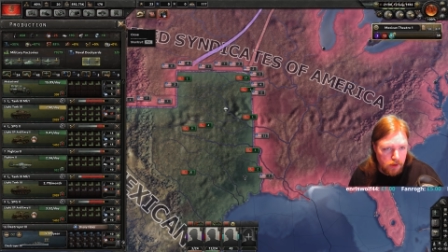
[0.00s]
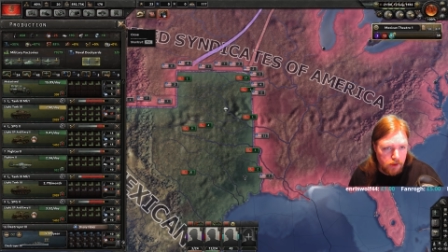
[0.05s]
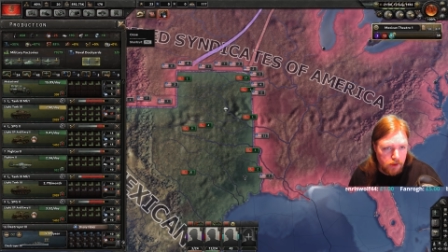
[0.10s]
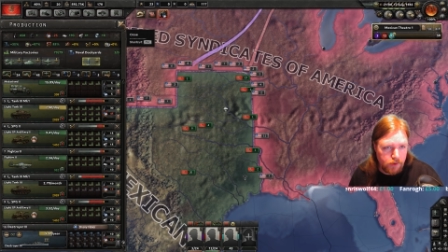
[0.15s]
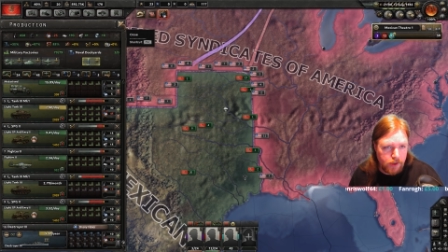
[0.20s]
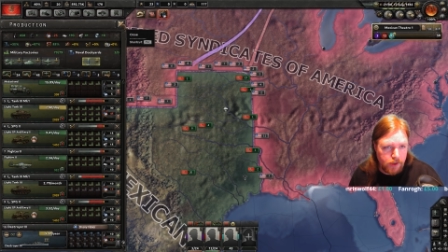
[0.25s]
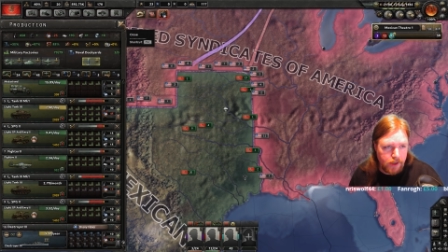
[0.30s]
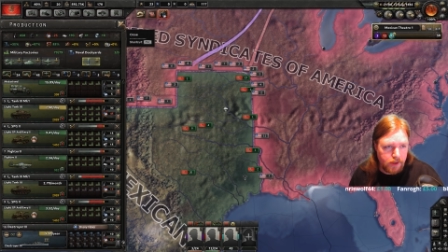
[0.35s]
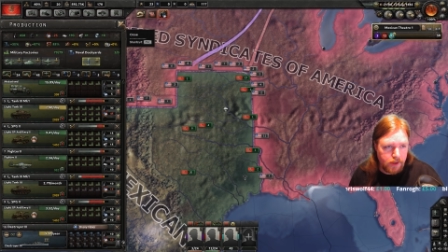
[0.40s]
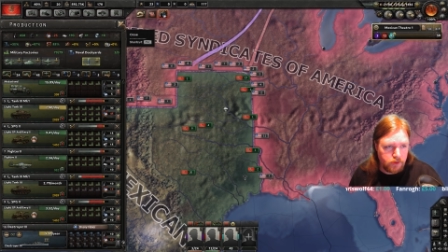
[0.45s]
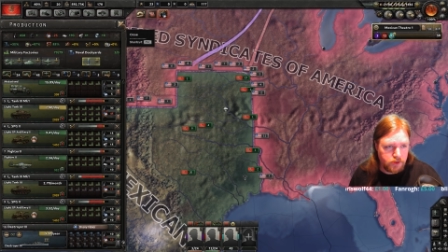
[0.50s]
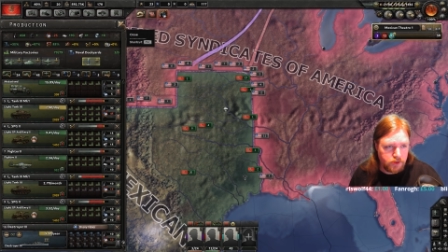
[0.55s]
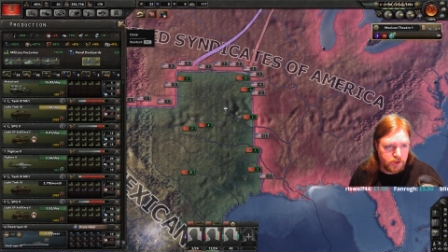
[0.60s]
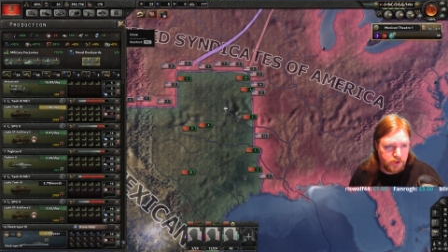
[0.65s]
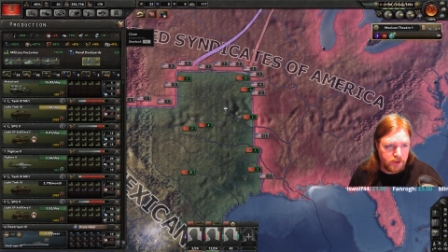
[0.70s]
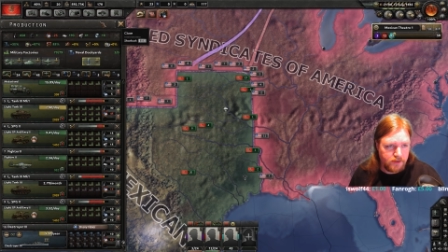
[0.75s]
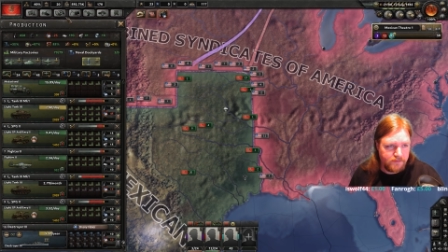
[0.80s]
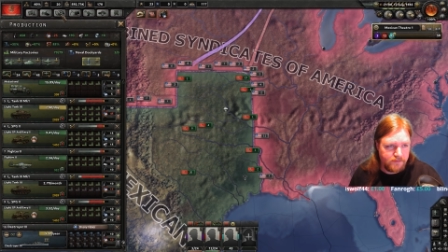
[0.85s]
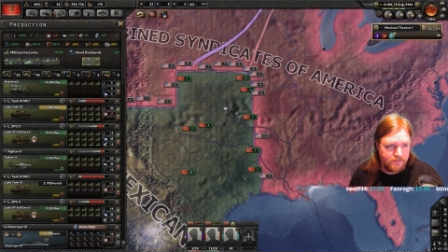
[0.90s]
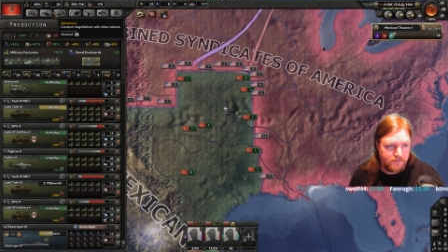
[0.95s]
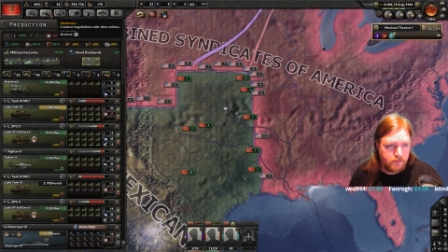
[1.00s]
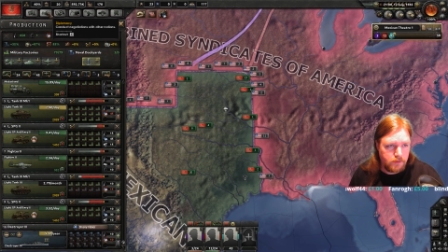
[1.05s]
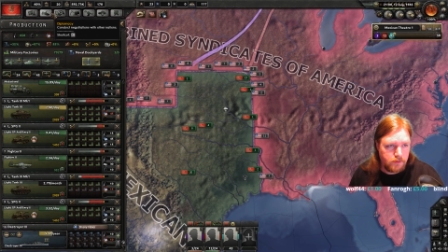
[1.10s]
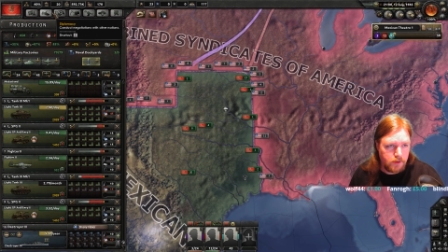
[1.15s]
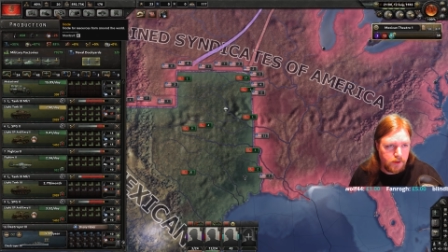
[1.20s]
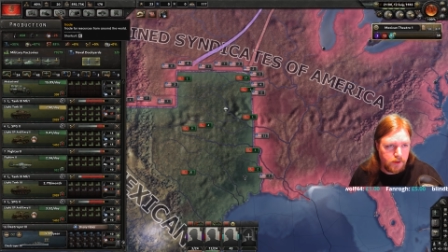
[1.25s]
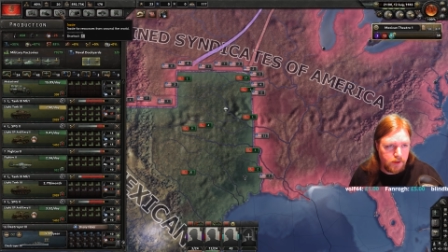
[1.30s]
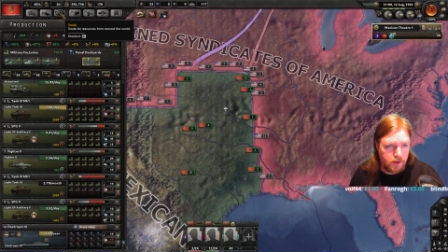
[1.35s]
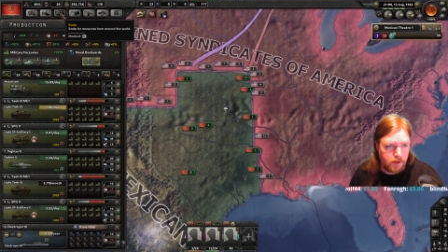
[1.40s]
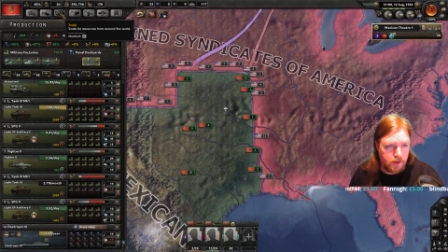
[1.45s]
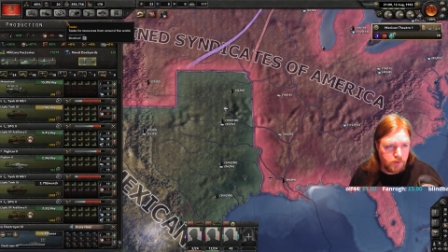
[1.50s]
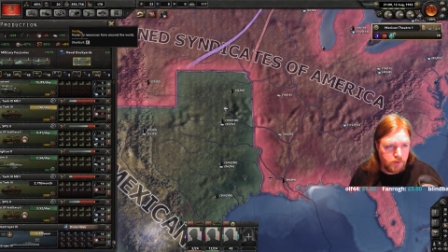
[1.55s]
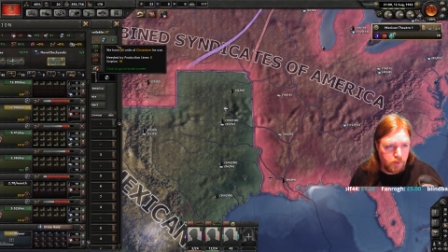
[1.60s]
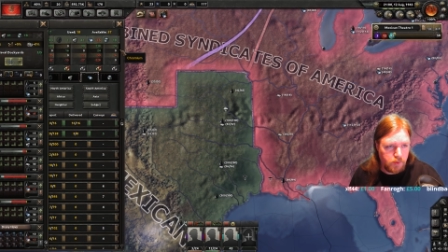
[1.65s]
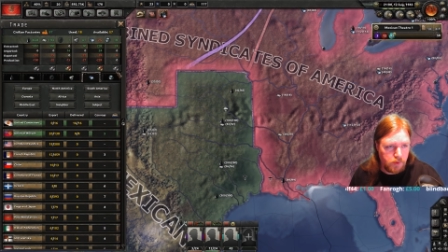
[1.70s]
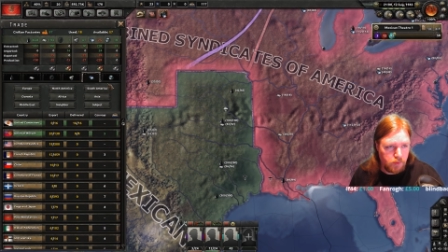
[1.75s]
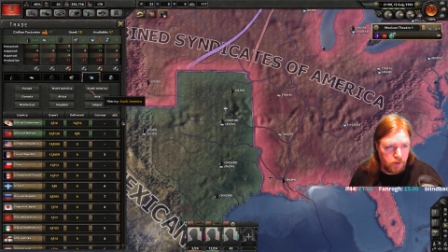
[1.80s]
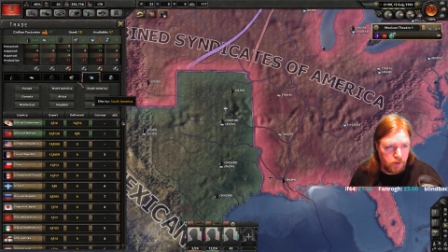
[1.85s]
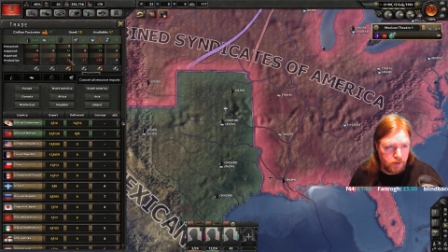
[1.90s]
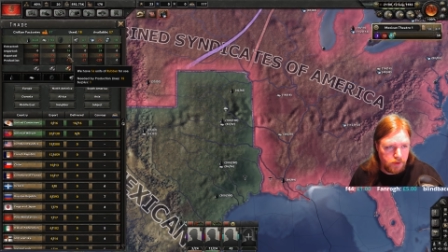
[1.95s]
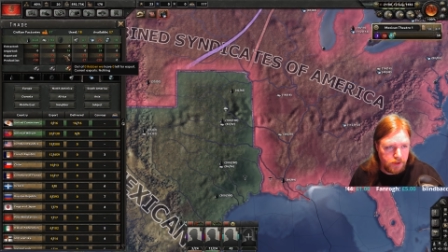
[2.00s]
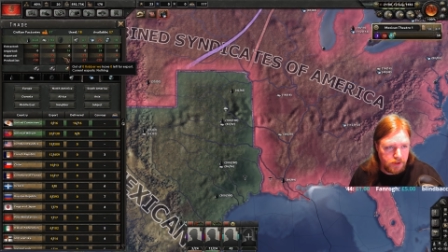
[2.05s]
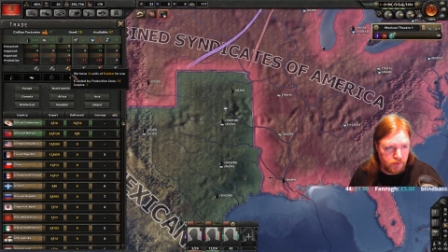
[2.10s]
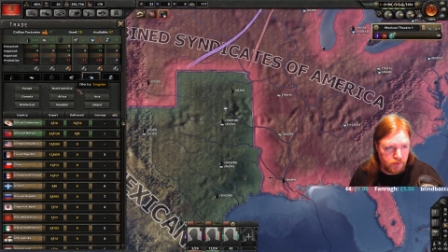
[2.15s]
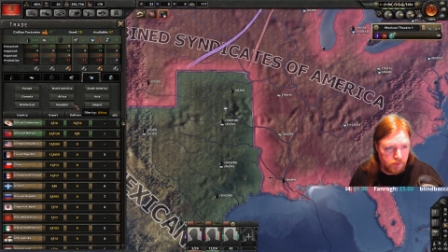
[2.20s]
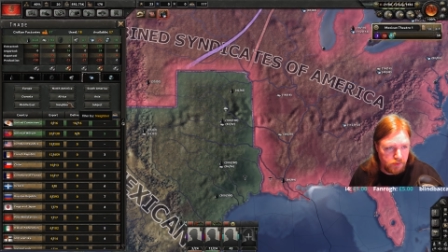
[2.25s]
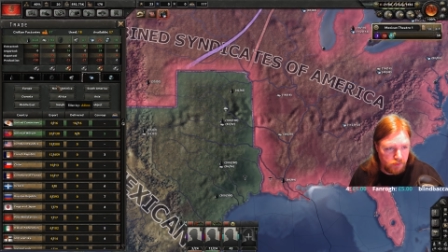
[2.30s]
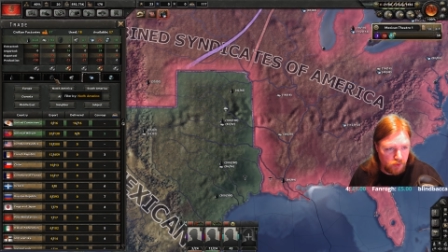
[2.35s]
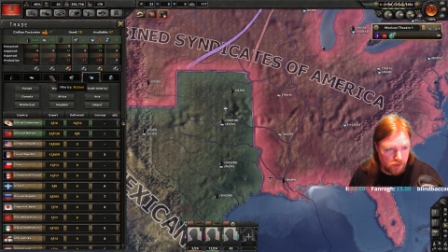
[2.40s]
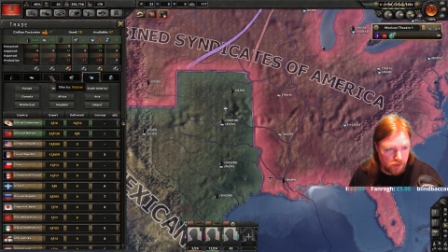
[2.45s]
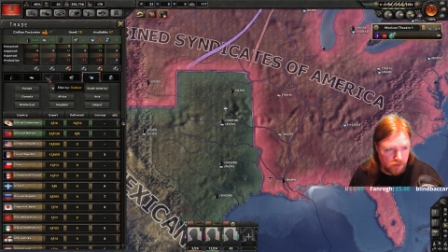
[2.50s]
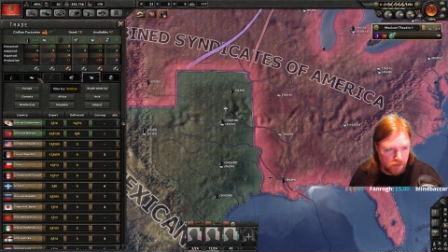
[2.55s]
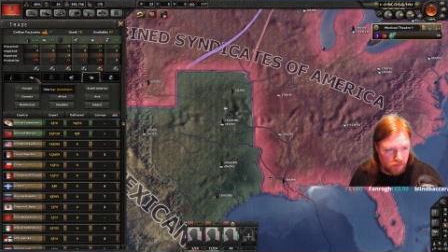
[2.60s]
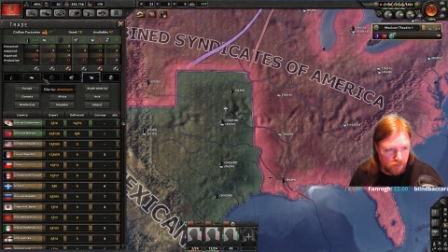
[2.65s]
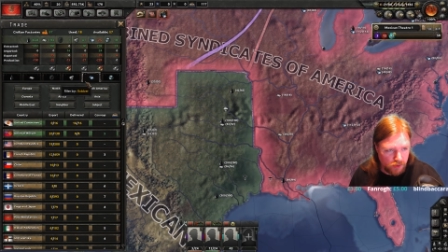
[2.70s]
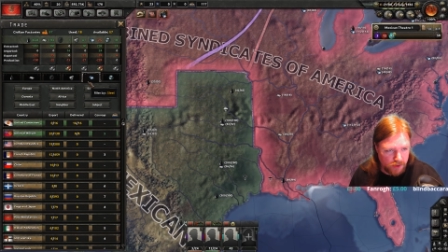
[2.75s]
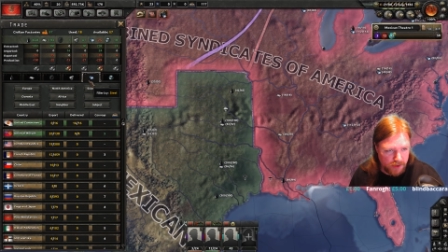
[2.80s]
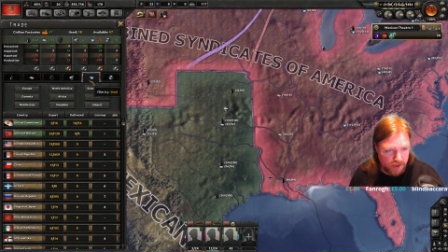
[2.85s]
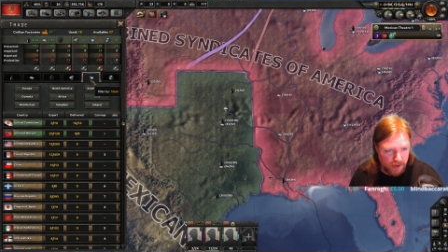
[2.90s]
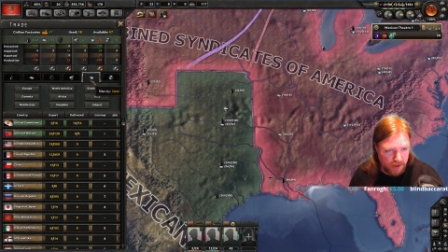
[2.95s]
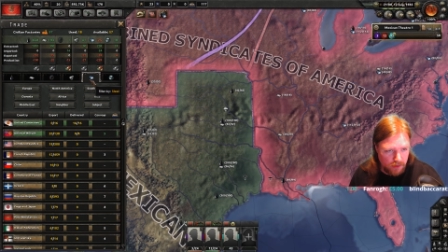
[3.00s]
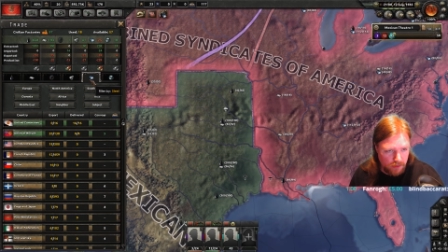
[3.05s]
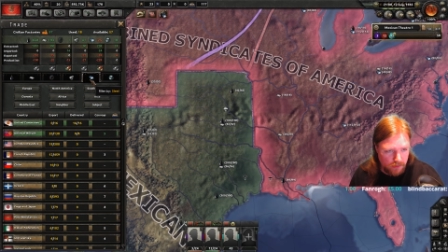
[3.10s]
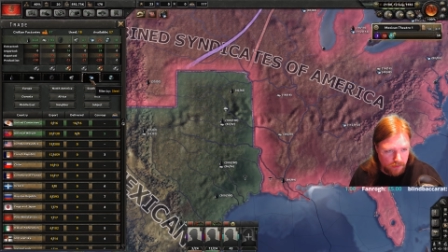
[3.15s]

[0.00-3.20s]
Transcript: Okay, good stuff. And we will need to import some more steel,